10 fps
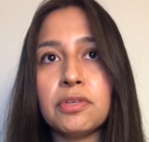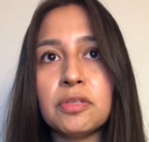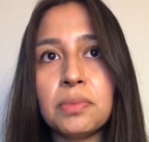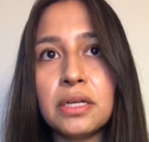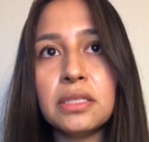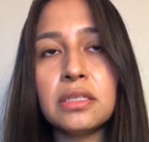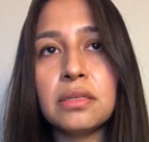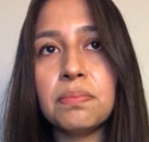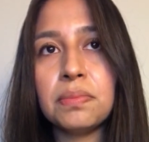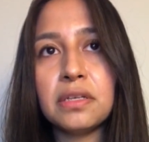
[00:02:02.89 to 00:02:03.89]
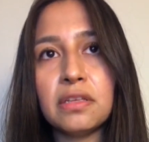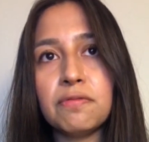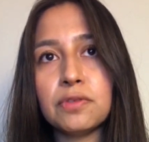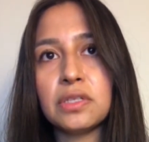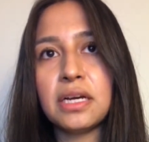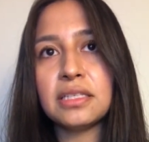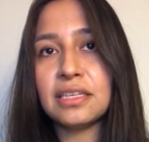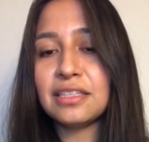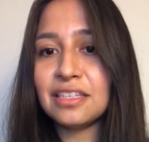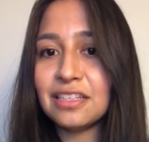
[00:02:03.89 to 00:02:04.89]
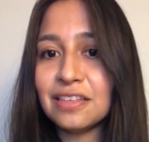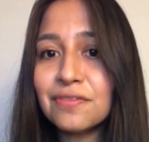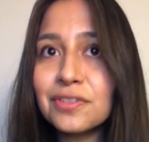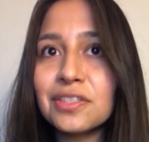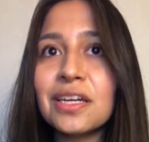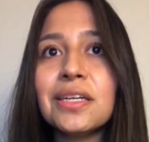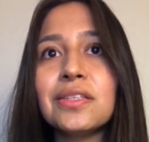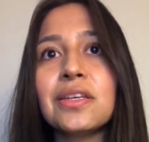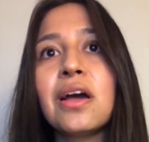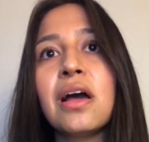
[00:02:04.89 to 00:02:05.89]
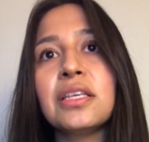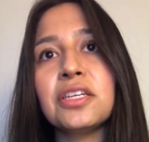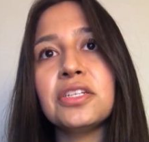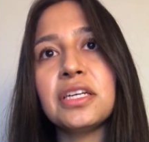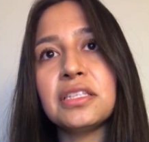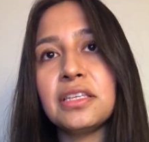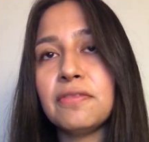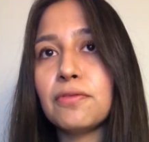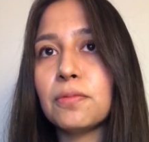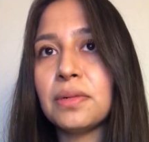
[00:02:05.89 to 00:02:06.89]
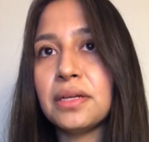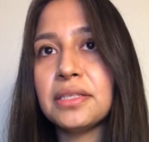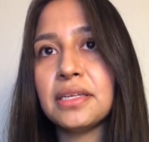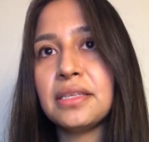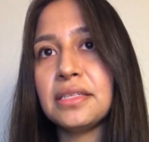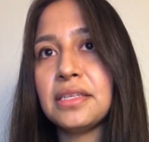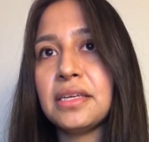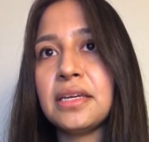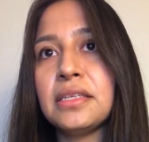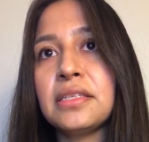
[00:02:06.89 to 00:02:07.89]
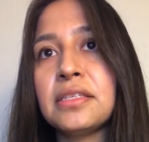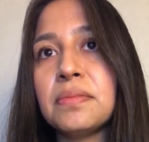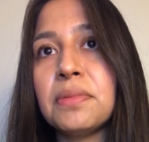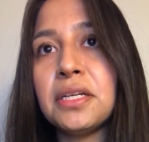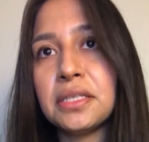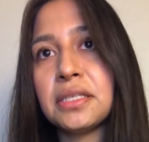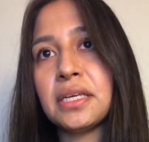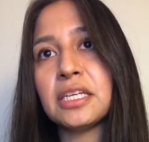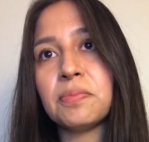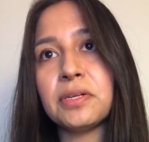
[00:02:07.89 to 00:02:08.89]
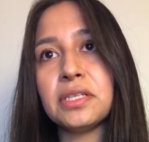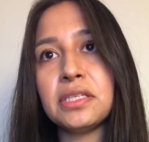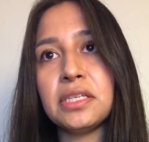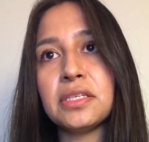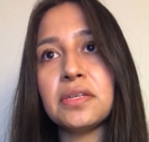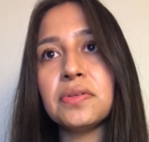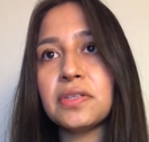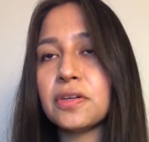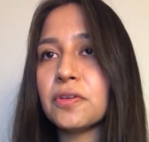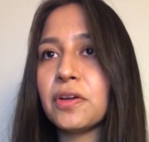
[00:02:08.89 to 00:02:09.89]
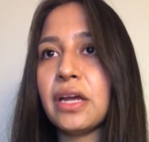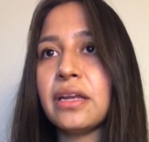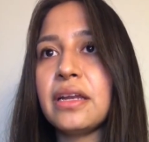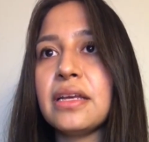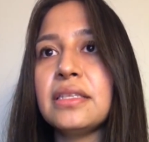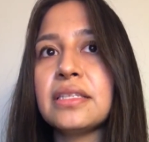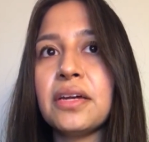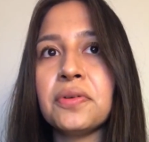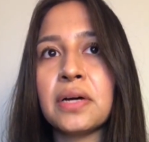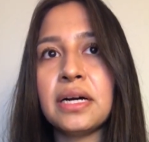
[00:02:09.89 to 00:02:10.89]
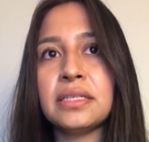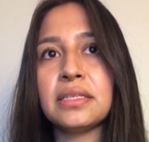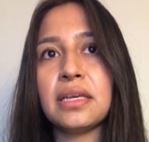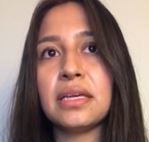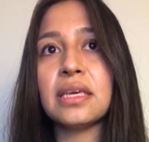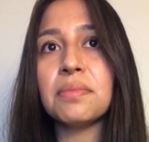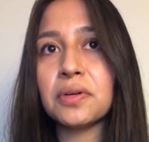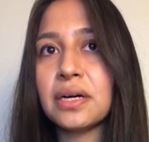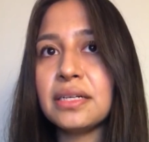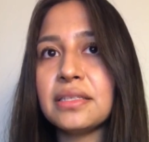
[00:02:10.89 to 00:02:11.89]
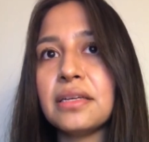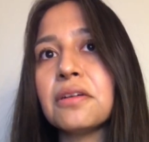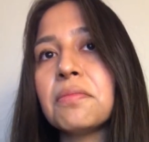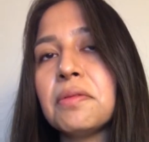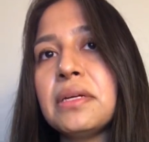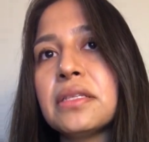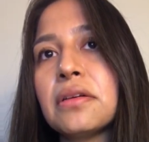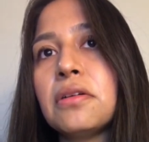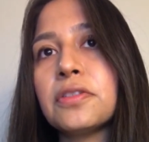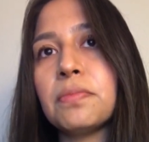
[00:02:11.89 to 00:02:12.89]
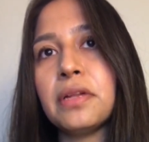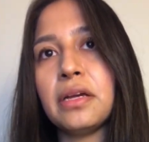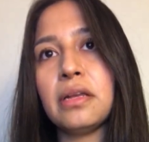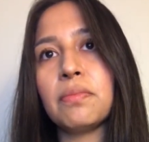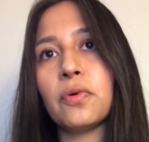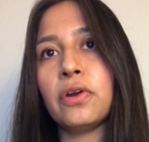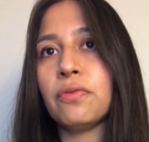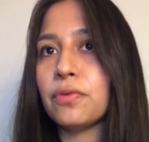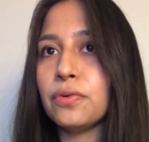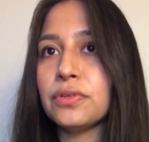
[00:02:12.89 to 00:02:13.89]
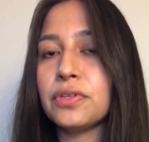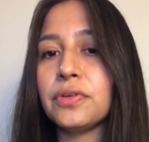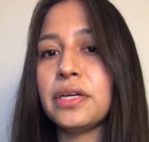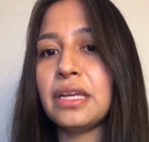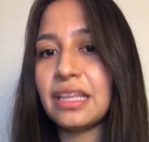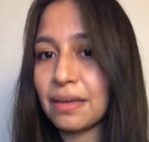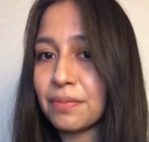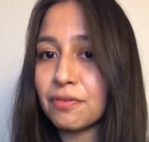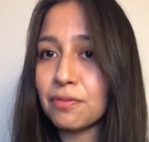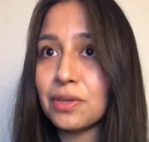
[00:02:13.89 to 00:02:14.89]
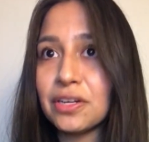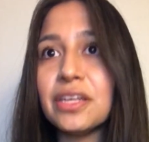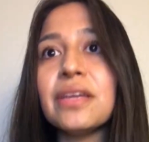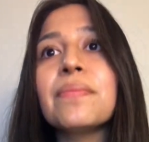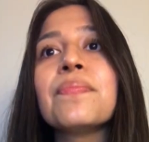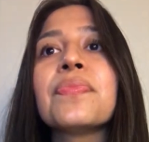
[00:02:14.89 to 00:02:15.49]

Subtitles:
response. B lymphocytes and T lymphocytes, such as CD4 plus and CD8 plus expressing T cells, are created, and cytokines, chemokines, and complements also play an important role during adaptive immunity.